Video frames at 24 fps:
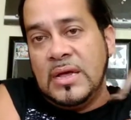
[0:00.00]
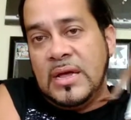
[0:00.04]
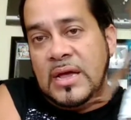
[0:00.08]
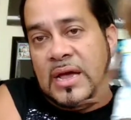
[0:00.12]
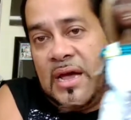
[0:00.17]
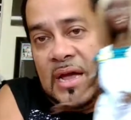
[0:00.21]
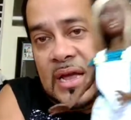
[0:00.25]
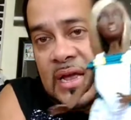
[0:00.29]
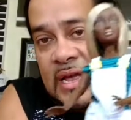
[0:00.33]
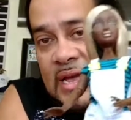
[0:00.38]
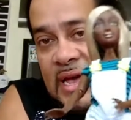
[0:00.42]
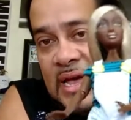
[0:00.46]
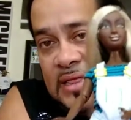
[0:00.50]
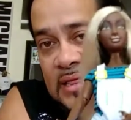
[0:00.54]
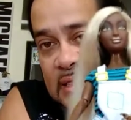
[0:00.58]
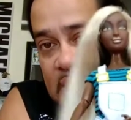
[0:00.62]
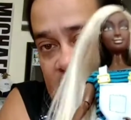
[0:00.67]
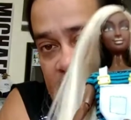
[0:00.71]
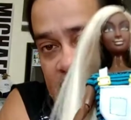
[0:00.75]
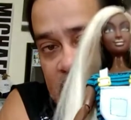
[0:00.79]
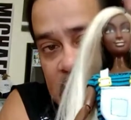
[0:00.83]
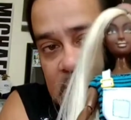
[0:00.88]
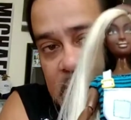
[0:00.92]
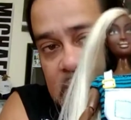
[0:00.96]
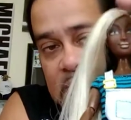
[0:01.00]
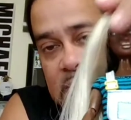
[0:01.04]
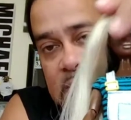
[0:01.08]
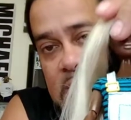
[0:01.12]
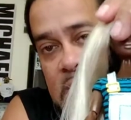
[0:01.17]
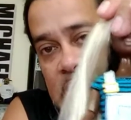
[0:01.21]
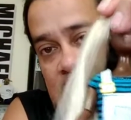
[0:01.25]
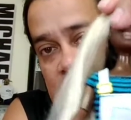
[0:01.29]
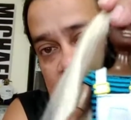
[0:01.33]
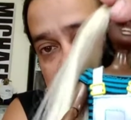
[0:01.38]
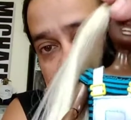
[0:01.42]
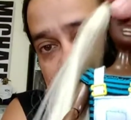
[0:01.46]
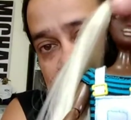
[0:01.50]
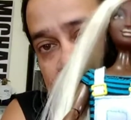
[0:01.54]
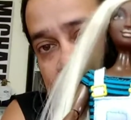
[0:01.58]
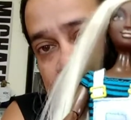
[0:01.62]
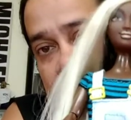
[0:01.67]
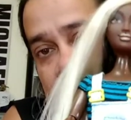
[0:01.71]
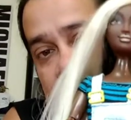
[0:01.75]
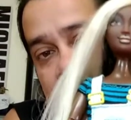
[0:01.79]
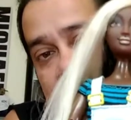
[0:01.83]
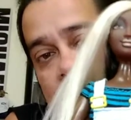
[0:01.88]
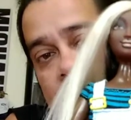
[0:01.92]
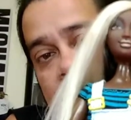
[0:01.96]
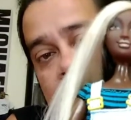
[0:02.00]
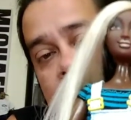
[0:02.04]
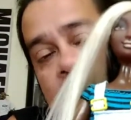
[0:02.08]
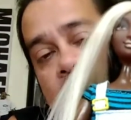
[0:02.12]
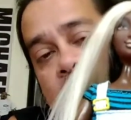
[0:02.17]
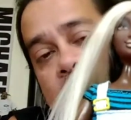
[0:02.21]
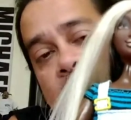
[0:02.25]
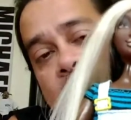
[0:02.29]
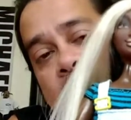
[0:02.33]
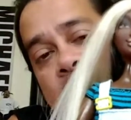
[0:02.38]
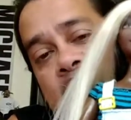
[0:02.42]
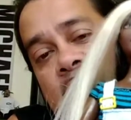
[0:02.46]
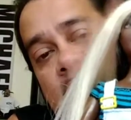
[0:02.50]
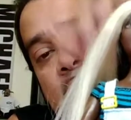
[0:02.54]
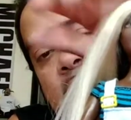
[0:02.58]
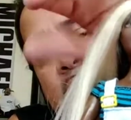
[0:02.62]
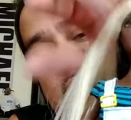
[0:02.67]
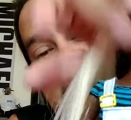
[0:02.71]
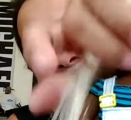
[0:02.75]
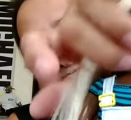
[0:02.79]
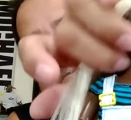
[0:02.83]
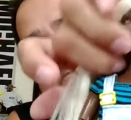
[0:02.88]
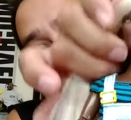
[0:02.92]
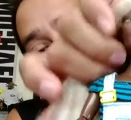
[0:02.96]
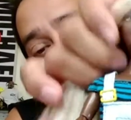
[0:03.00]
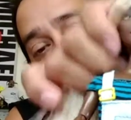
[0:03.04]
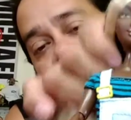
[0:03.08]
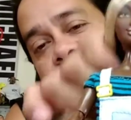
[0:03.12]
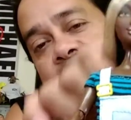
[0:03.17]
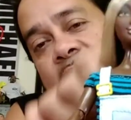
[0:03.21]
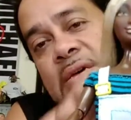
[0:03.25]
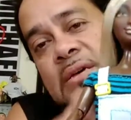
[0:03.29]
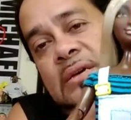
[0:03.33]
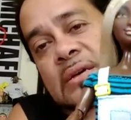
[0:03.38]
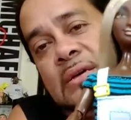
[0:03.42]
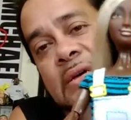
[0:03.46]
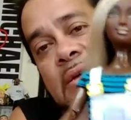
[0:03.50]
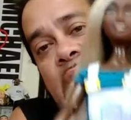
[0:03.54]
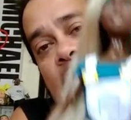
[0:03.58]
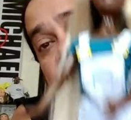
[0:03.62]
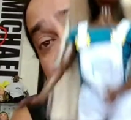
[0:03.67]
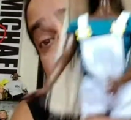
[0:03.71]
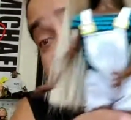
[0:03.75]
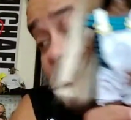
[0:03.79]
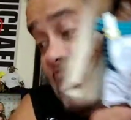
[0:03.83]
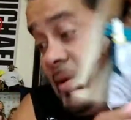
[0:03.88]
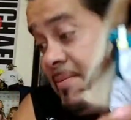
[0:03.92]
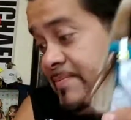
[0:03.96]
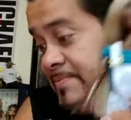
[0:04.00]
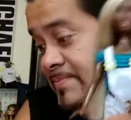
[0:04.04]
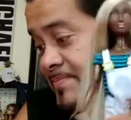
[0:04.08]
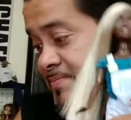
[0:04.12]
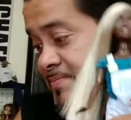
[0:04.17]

I got this. This is uh, Aliyah.